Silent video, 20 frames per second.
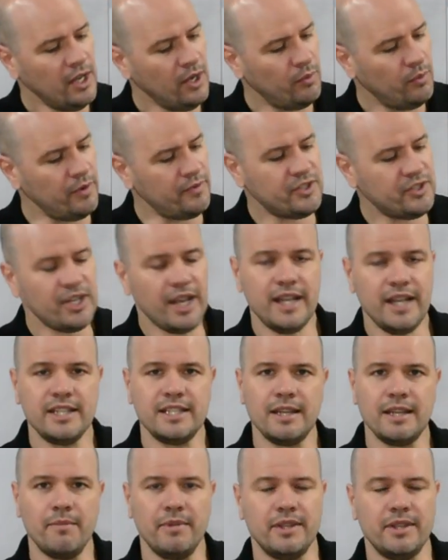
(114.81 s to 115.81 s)
We've changed
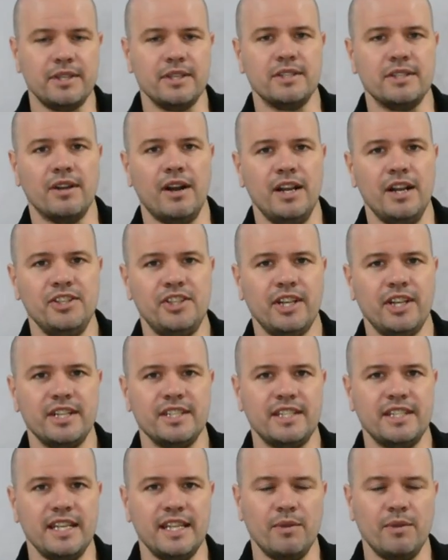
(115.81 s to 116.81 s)
some of the designs. You can
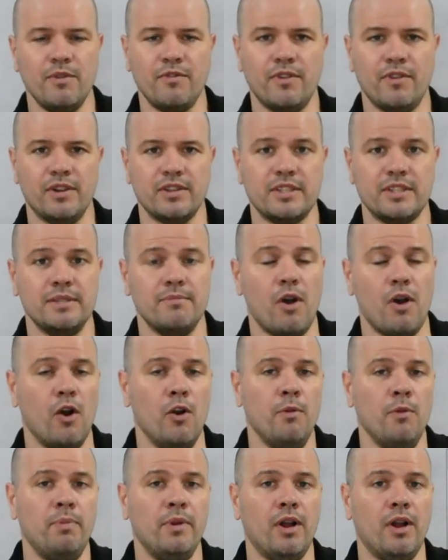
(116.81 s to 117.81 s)
see that we've got some
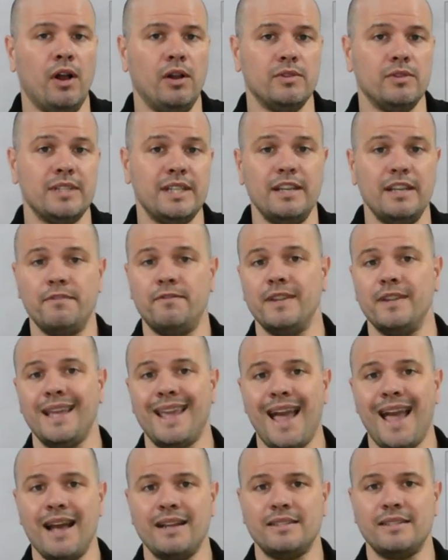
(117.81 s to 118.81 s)
open holes here for the
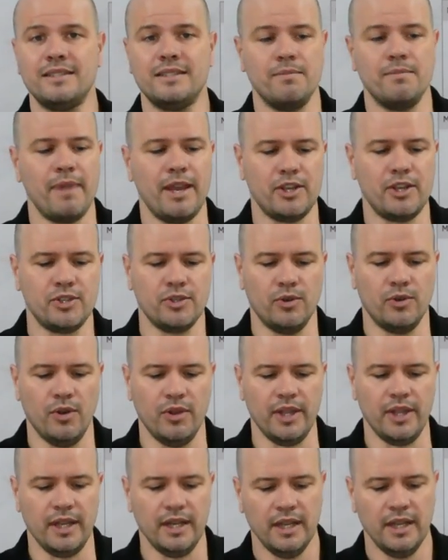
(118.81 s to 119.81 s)
gas to make sure
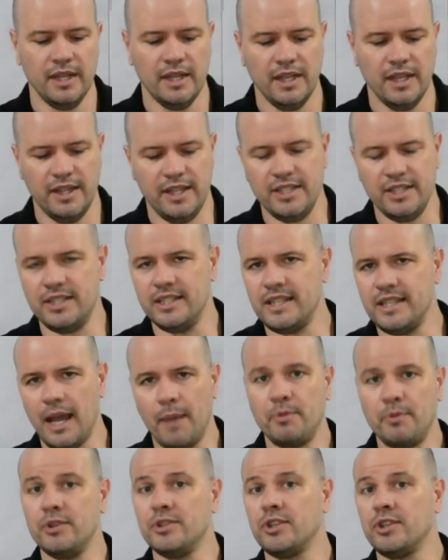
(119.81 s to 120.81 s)
that this
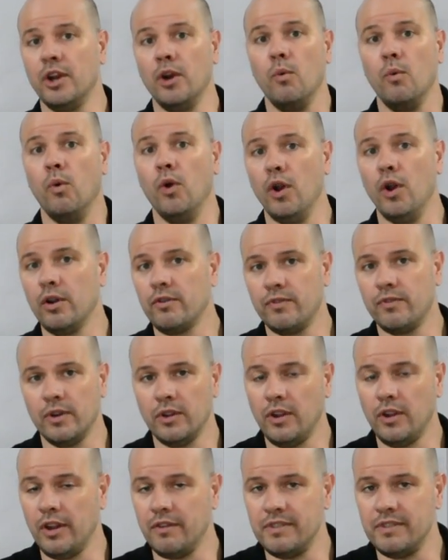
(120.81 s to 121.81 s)
adapter is going to work for a
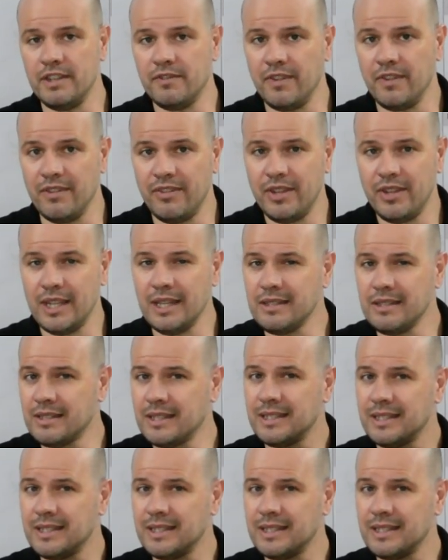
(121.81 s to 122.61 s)
lot of different things.